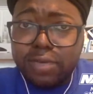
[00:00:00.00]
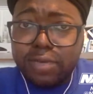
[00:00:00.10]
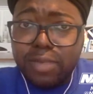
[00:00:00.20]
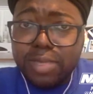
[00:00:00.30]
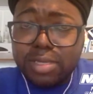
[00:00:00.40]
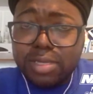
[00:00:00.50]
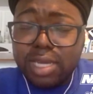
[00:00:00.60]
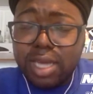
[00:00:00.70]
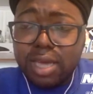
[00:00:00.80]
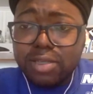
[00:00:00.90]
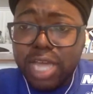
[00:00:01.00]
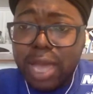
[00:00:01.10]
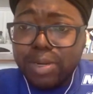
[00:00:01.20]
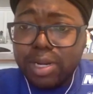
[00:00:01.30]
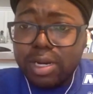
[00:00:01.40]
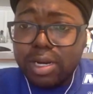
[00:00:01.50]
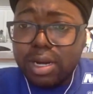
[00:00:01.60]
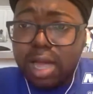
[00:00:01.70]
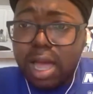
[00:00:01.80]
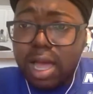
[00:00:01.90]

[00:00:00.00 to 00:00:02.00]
from the San Diego chapter,